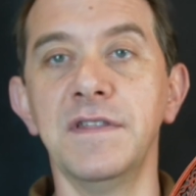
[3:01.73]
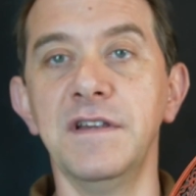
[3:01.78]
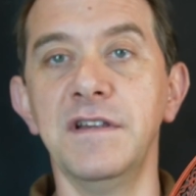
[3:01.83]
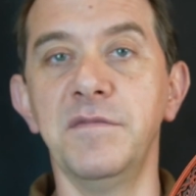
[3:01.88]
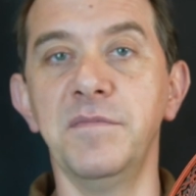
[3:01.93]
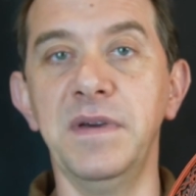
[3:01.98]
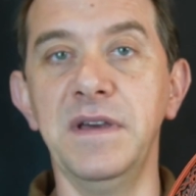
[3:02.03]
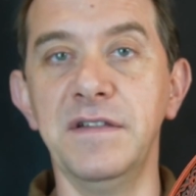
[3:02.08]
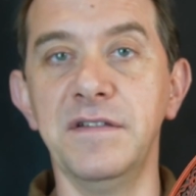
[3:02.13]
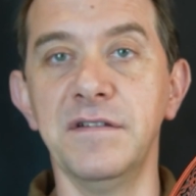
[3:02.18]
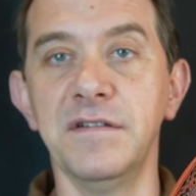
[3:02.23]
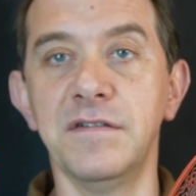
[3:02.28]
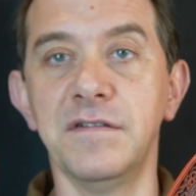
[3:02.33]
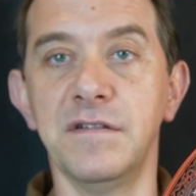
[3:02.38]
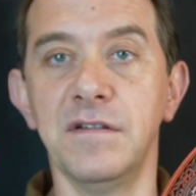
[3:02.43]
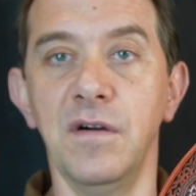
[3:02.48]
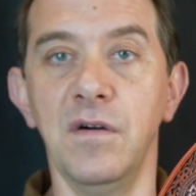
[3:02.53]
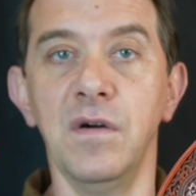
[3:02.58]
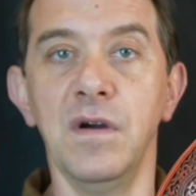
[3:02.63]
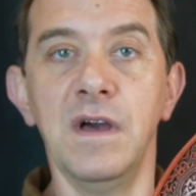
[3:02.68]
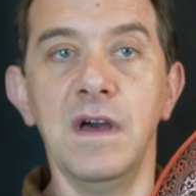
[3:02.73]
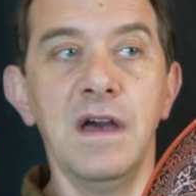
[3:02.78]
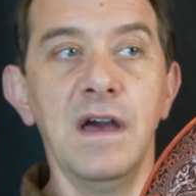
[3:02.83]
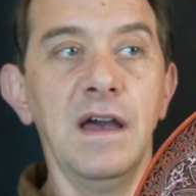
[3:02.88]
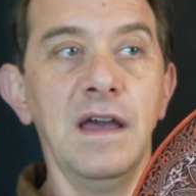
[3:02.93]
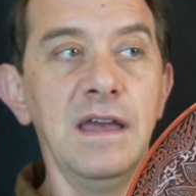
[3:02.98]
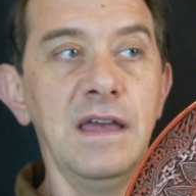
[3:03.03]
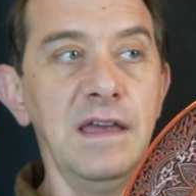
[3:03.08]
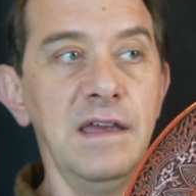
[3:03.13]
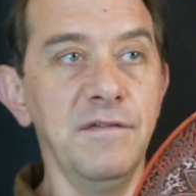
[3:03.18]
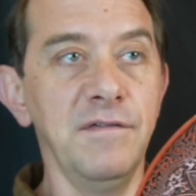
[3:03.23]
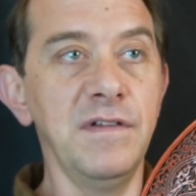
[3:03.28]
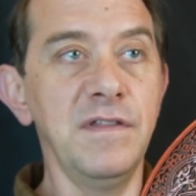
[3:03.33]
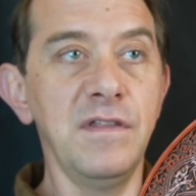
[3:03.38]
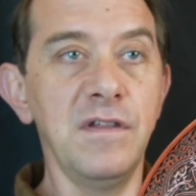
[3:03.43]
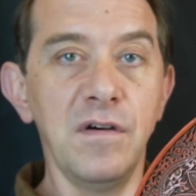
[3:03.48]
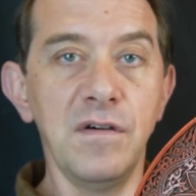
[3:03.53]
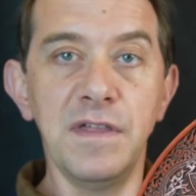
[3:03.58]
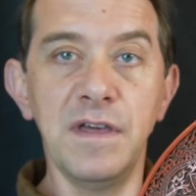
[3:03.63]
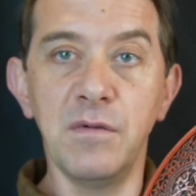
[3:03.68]
these pieces. So
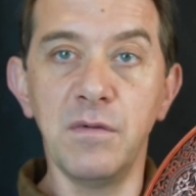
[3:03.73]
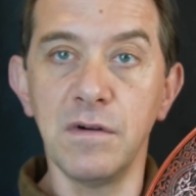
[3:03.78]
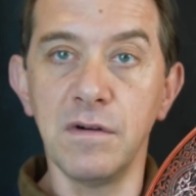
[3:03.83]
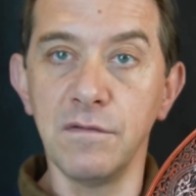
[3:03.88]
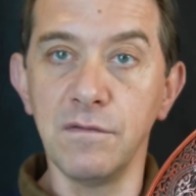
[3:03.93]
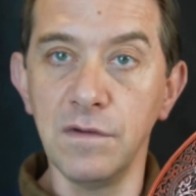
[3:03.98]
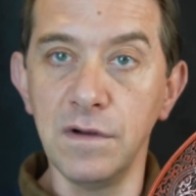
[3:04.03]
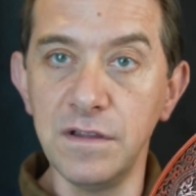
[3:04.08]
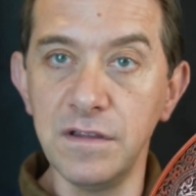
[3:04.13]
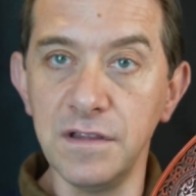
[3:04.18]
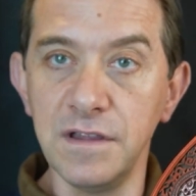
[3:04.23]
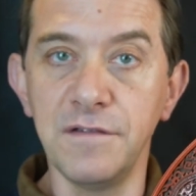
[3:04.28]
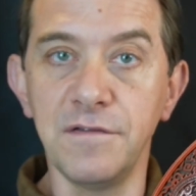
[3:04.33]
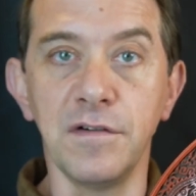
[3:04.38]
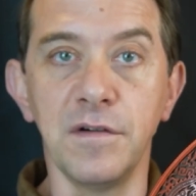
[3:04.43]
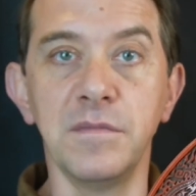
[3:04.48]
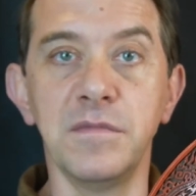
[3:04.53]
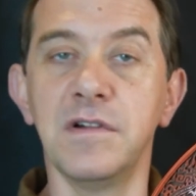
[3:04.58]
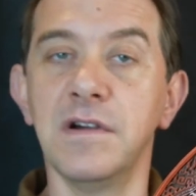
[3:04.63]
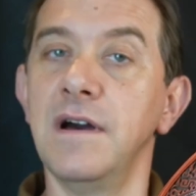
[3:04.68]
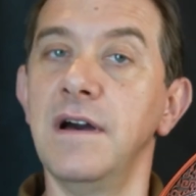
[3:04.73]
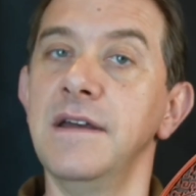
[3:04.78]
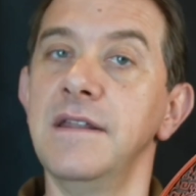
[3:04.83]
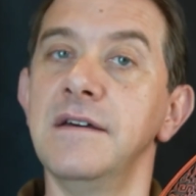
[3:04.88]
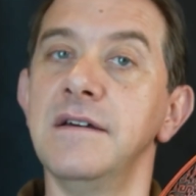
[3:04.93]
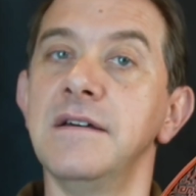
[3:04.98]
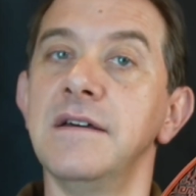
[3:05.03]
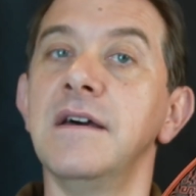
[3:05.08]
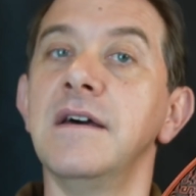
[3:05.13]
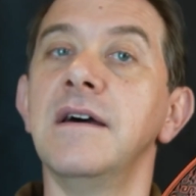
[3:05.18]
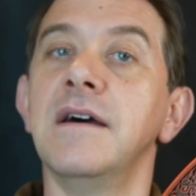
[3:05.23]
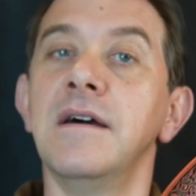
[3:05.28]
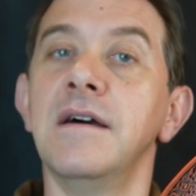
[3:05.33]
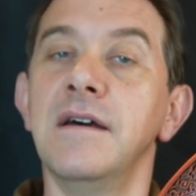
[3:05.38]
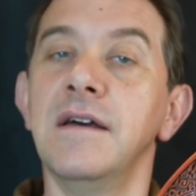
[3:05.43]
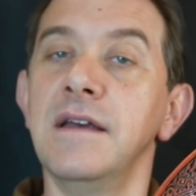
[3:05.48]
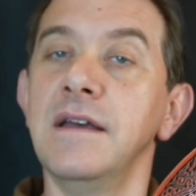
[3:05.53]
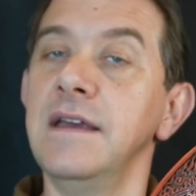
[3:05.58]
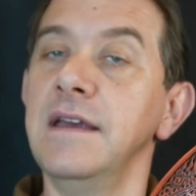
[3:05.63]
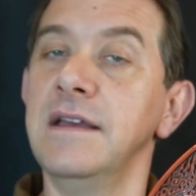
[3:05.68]
even though they were originally from China,
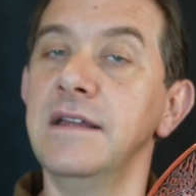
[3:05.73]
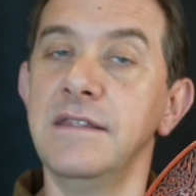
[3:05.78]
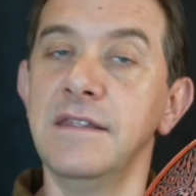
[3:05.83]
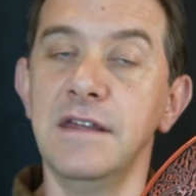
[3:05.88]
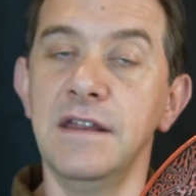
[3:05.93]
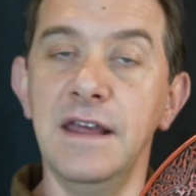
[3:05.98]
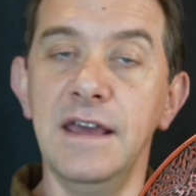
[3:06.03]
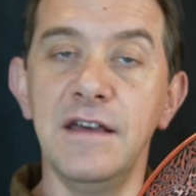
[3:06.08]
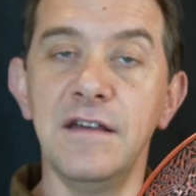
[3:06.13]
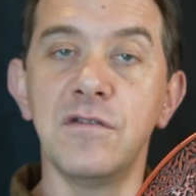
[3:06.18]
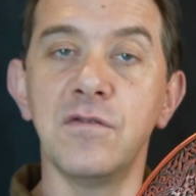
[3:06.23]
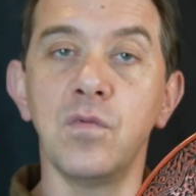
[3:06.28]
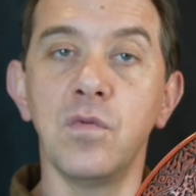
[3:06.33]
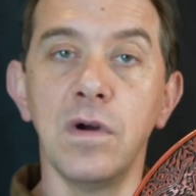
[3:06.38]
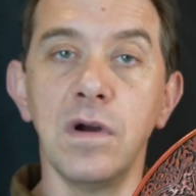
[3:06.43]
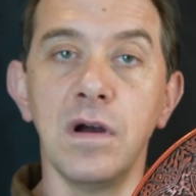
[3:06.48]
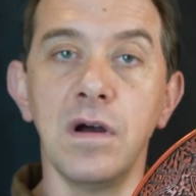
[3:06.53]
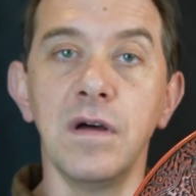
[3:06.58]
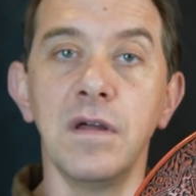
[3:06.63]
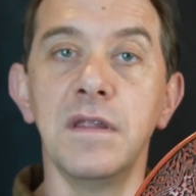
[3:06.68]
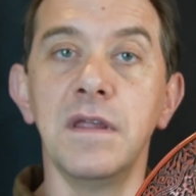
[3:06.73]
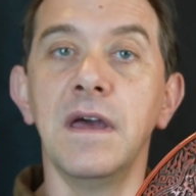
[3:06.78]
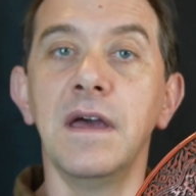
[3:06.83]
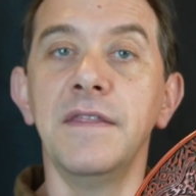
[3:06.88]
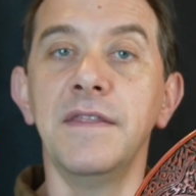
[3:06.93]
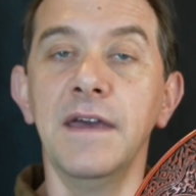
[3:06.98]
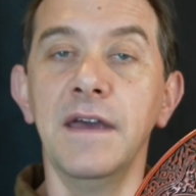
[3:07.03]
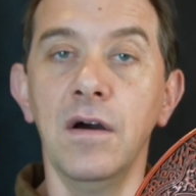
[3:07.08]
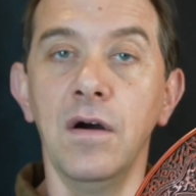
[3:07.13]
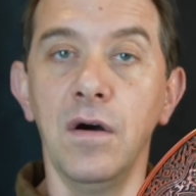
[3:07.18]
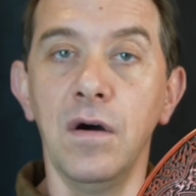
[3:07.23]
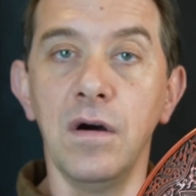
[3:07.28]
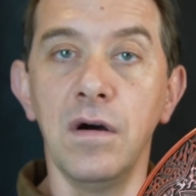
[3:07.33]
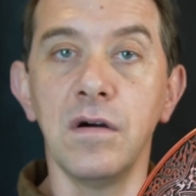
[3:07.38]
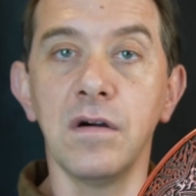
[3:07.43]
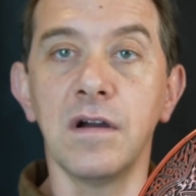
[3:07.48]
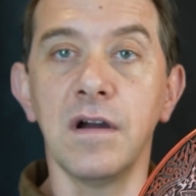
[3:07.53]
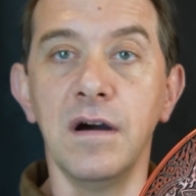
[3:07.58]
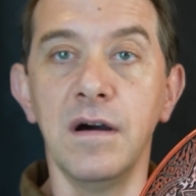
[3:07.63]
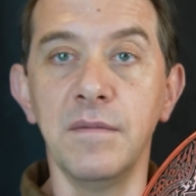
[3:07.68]
in today's world, they
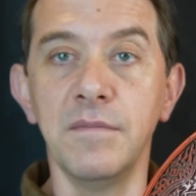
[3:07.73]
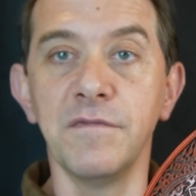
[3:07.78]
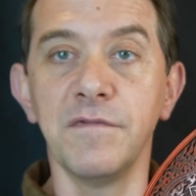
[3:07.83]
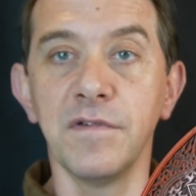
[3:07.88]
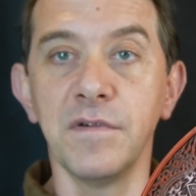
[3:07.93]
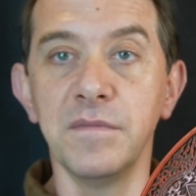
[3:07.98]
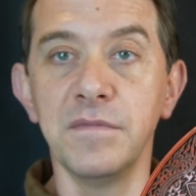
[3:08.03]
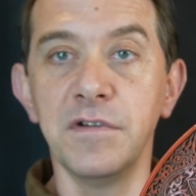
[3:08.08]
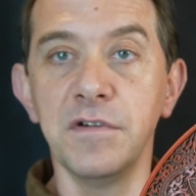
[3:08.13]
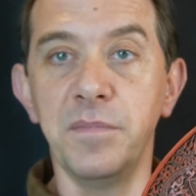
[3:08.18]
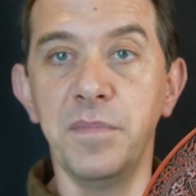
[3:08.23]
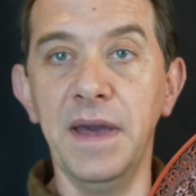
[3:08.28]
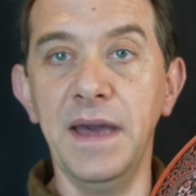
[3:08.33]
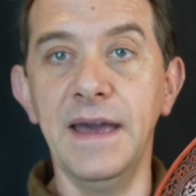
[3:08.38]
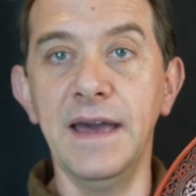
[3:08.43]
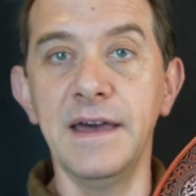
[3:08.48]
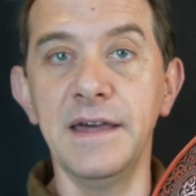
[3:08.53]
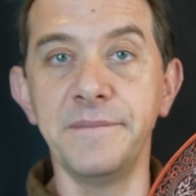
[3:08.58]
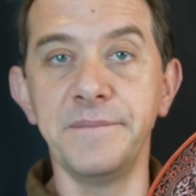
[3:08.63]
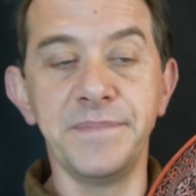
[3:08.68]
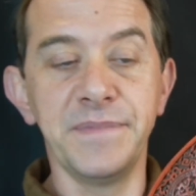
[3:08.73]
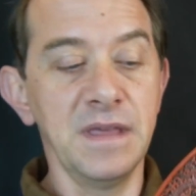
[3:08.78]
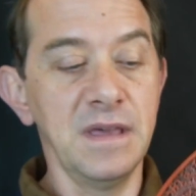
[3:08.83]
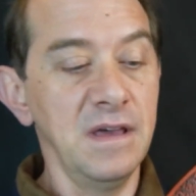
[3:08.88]
all come from Japan.